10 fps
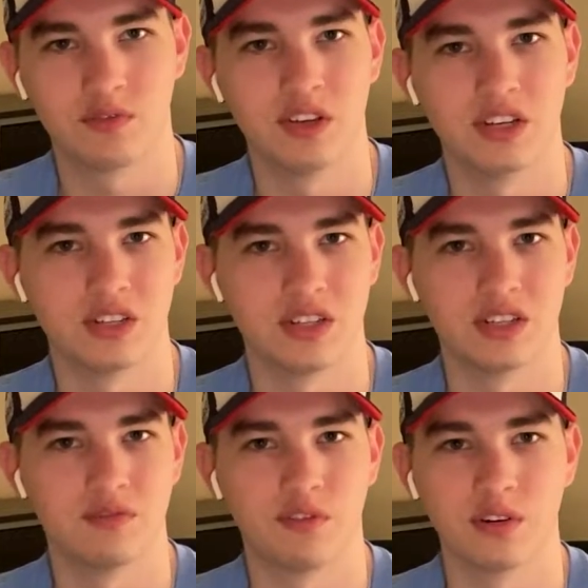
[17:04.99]
wins
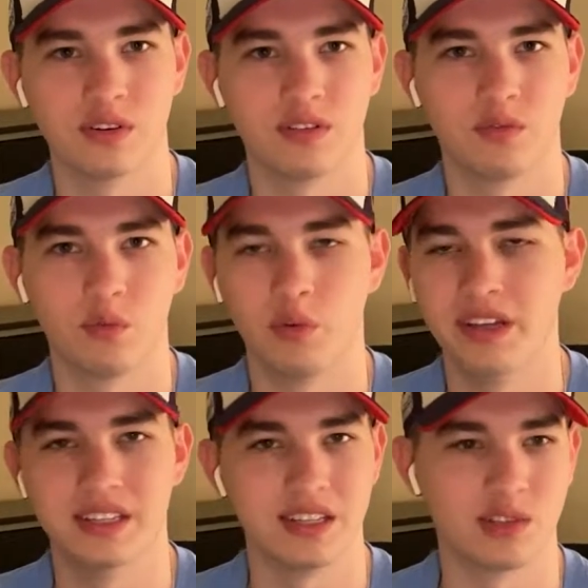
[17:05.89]

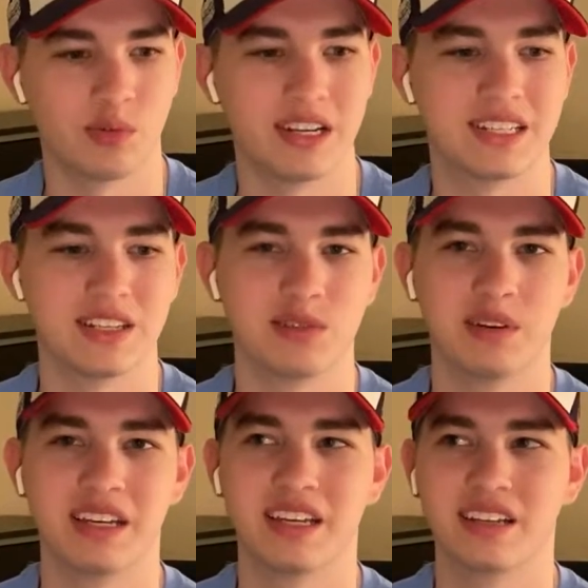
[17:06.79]
this race this
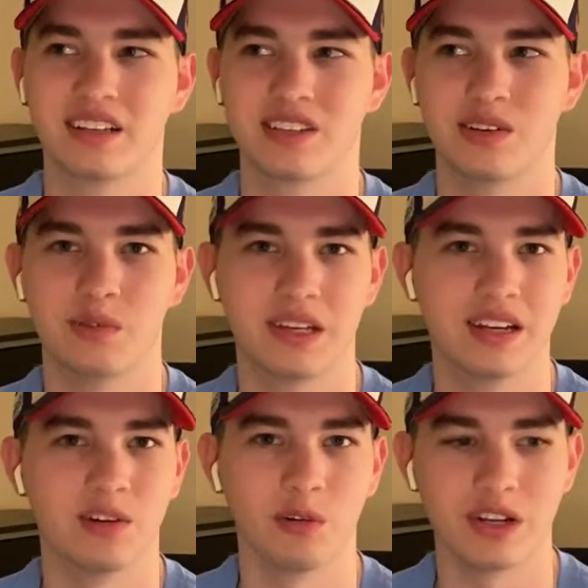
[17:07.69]
weekend, so we get
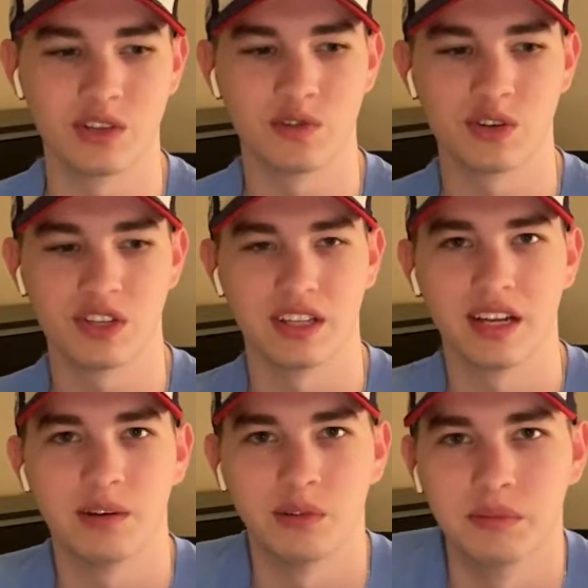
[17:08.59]
a race version of
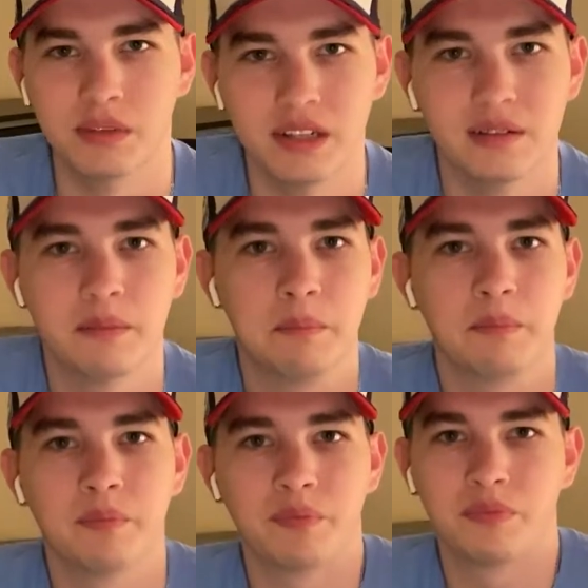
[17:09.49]
that one. But
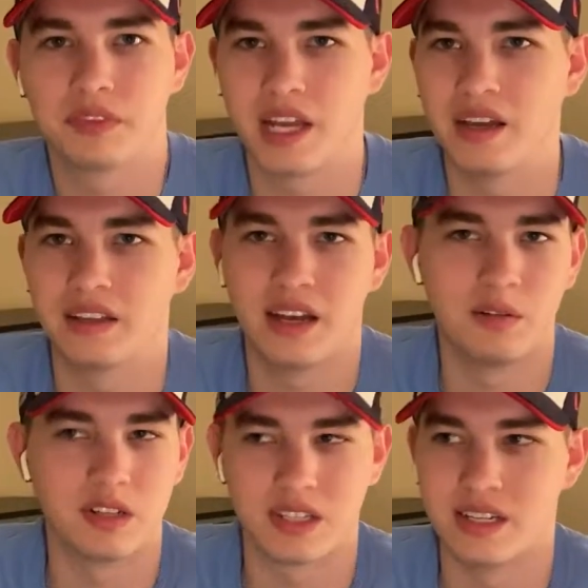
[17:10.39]
that
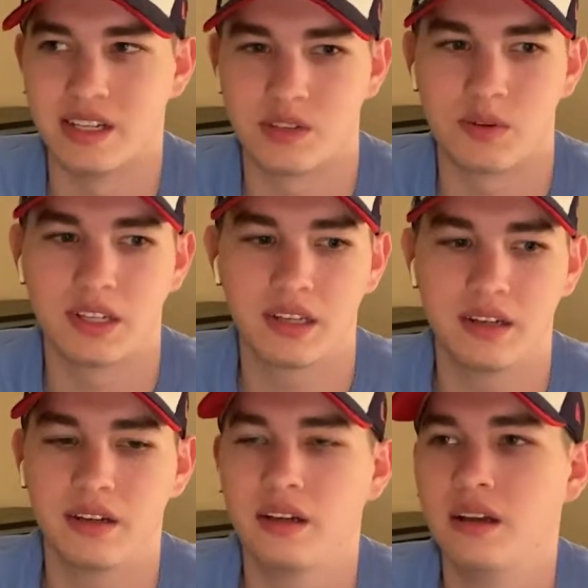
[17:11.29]
looks nice right
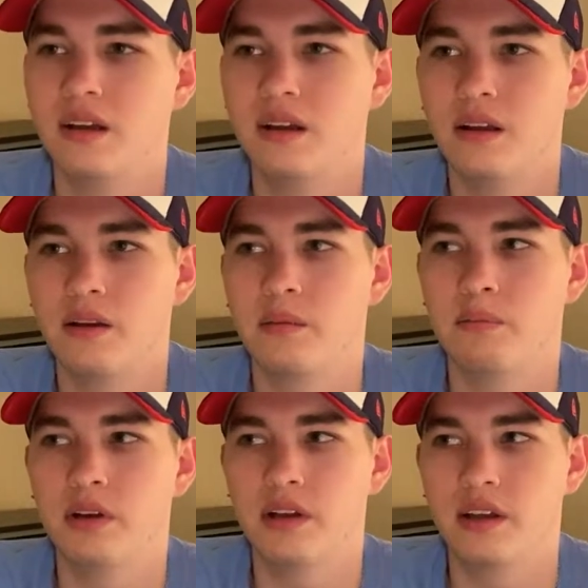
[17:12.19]
there.
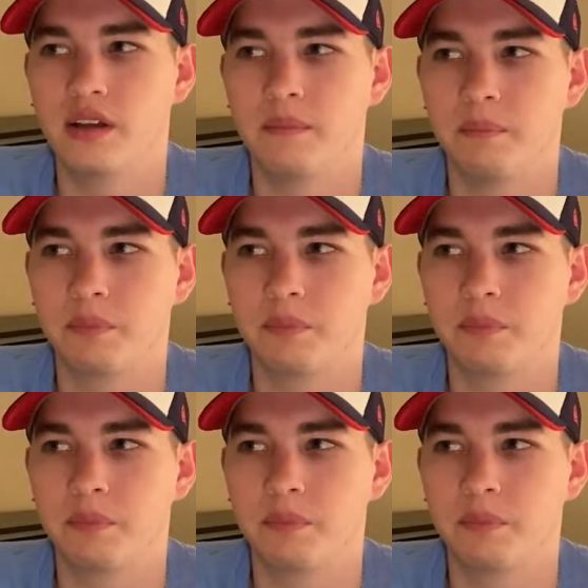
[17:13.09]
But